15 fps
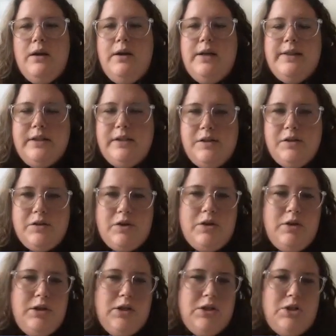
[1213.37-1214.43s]
And this is good
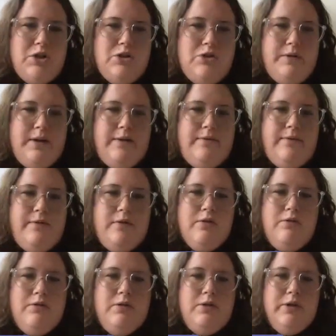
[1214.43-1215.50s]
to do if
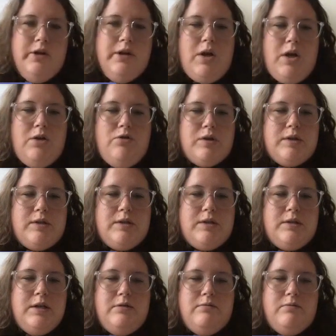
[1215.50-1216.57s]
you're
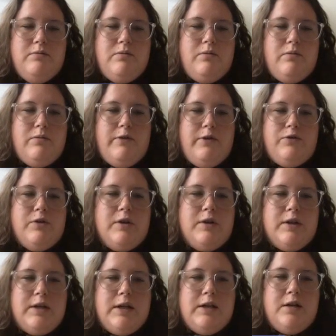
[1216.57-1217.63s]
interested in
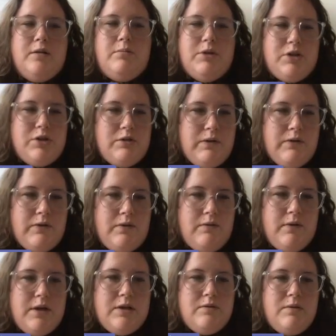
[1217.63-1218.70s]
filtering the data a bunch of different
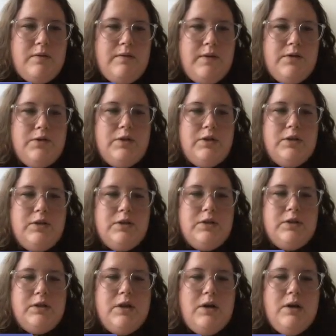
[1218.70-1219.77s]
ways with
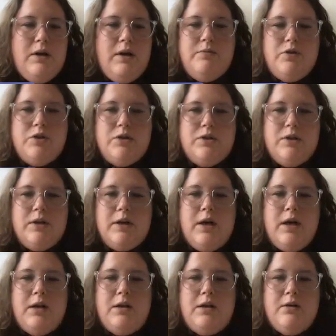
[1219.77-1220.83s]
filters, just to
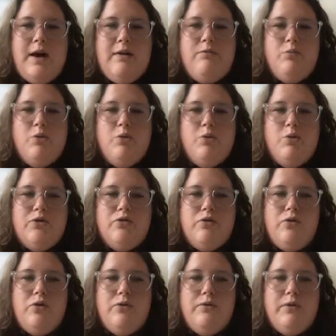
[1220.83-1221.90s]
kind of have more
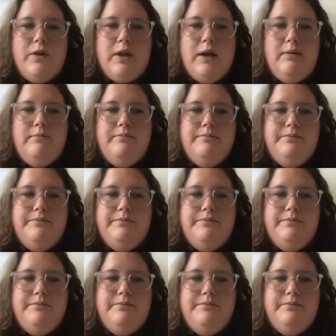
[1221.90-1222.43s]
control over that.